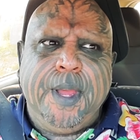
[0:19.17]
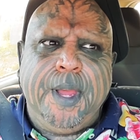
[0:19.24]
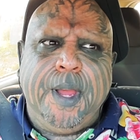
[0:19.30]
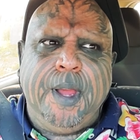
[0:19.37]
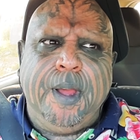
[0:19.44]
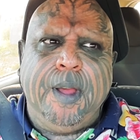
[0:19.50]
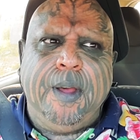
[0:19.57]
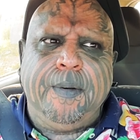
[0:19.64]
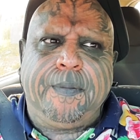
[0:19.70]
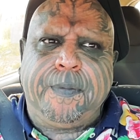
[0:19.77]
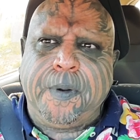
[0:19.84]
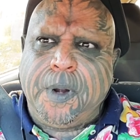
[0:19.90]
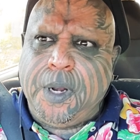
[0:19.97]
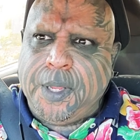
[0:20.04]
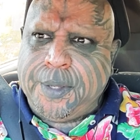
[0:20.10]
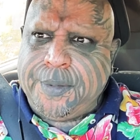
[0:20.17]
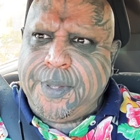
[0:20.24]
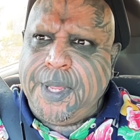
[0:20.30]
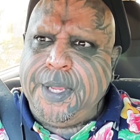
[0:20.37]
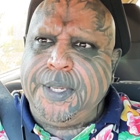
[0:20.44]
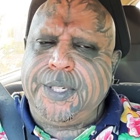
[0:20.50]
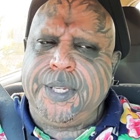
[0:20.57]

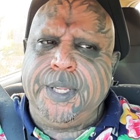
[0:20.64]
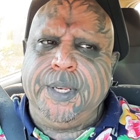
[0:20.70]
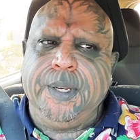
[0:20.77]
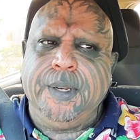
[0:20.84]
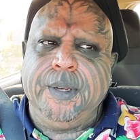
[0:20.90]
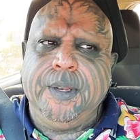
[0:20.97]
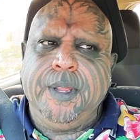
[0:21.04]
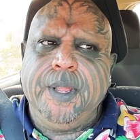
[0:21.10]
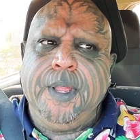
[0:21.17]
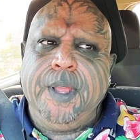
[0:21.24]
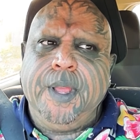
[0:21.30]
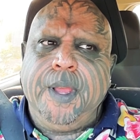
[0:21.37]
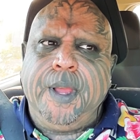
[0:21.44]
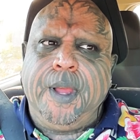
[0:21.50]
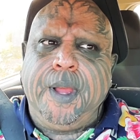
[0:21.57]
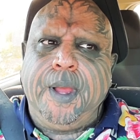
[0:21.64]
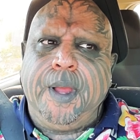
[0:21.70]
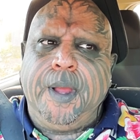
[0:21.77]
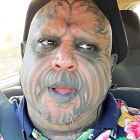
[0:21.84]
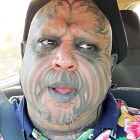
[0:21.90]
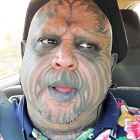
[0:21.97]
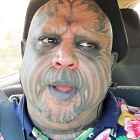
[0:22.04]
fertilization,
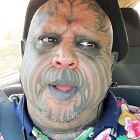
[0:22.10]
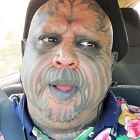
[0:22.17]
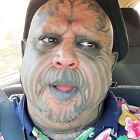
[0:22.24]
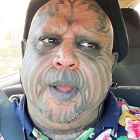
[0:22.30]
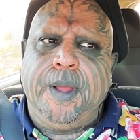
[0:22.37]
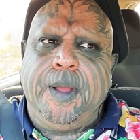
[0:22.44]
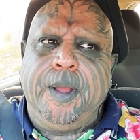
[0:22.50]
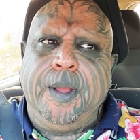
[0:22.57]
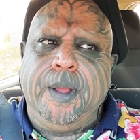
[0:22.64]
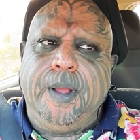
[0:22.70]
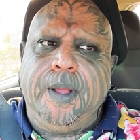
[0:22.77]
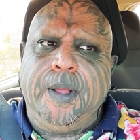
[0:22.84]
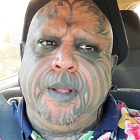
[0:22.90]
uh,